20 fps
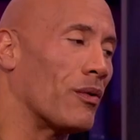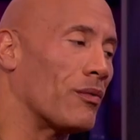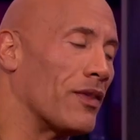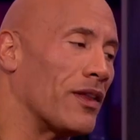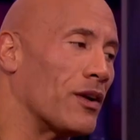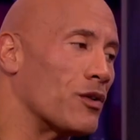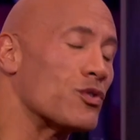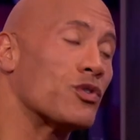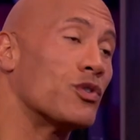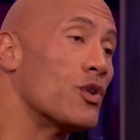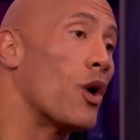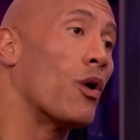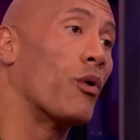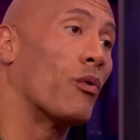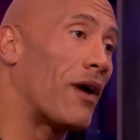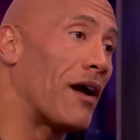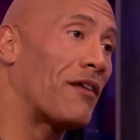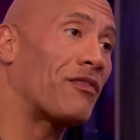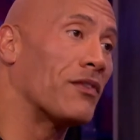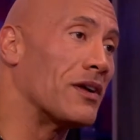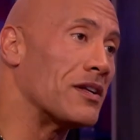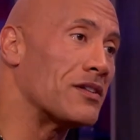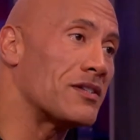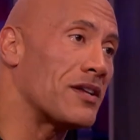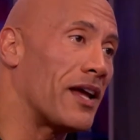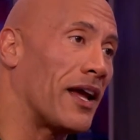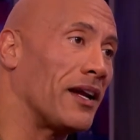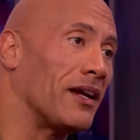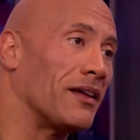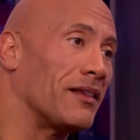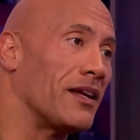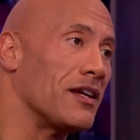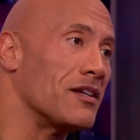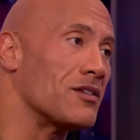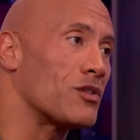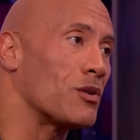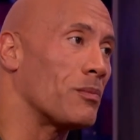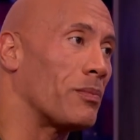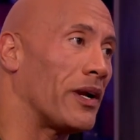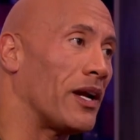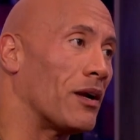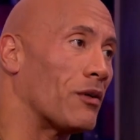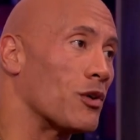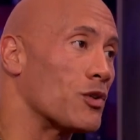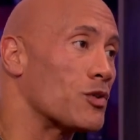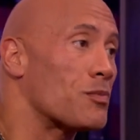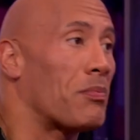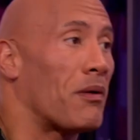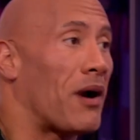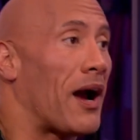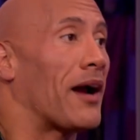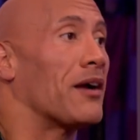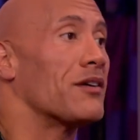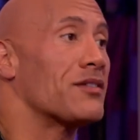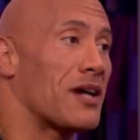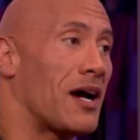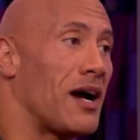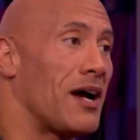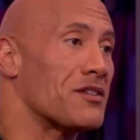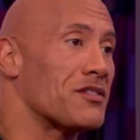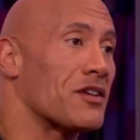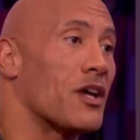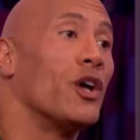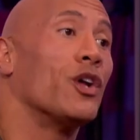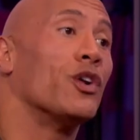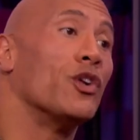There's no reference to any of these superheroes prior to us.